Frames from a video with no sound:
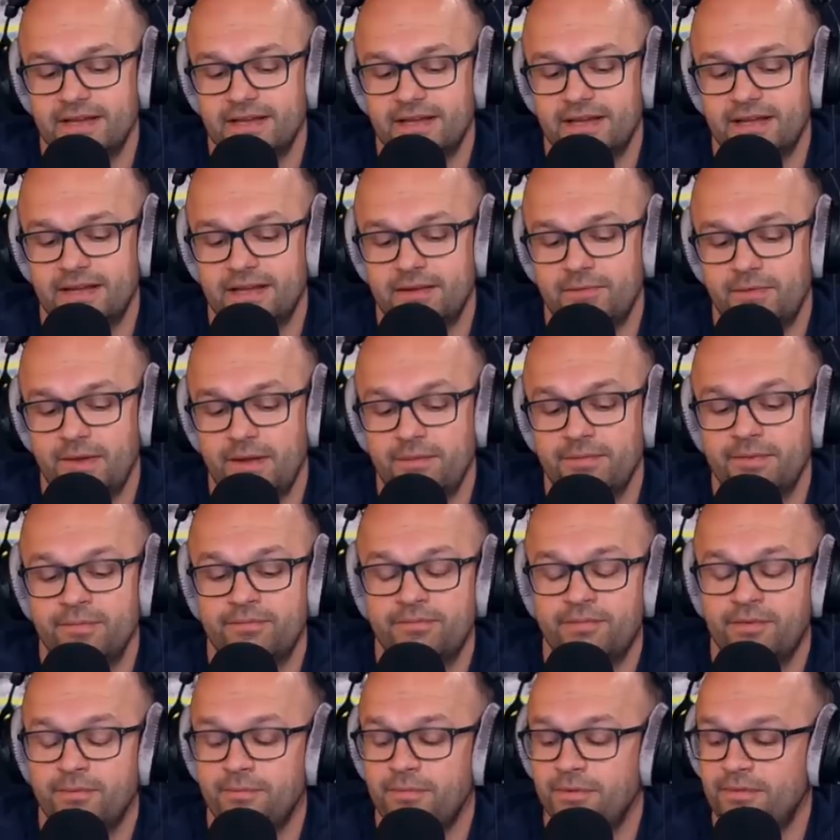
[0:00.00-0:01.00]

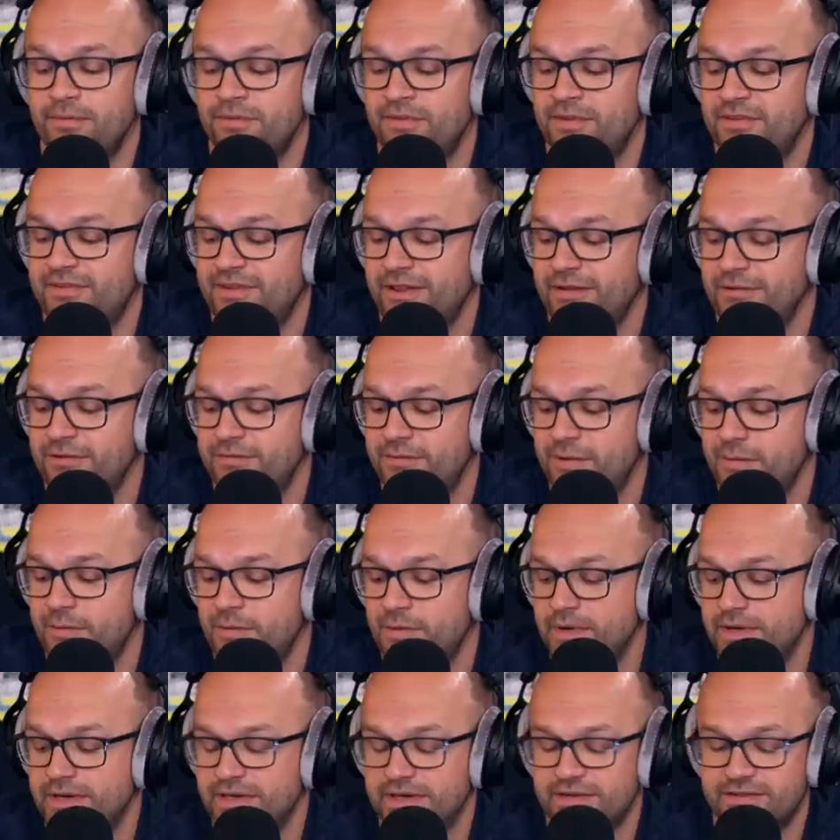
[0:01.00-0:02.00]
From the sounds of it, we
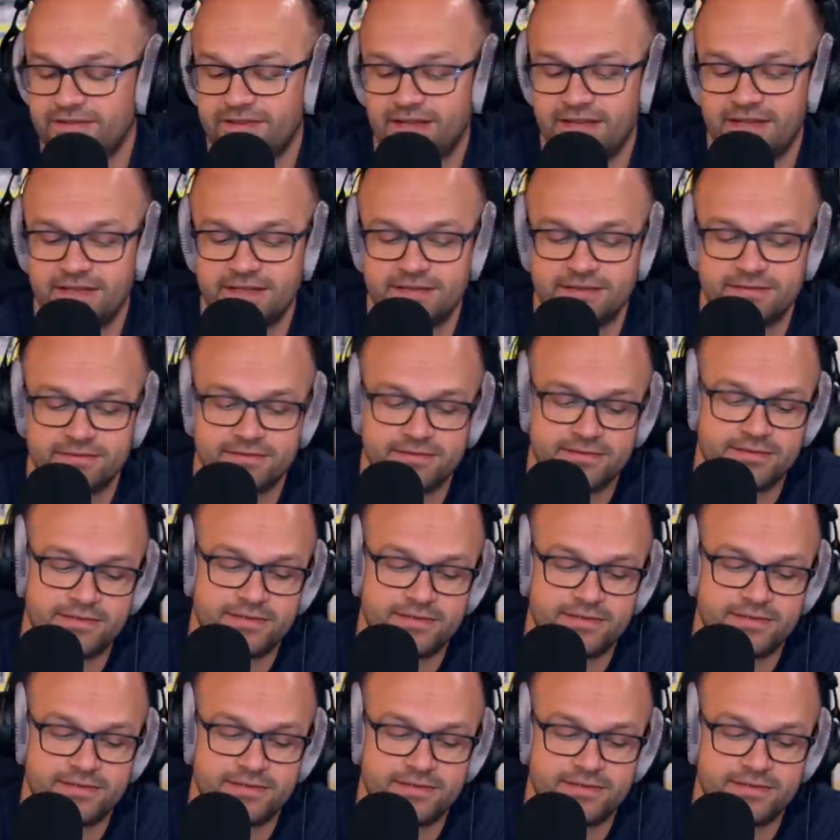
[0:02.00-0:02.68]
were going to sign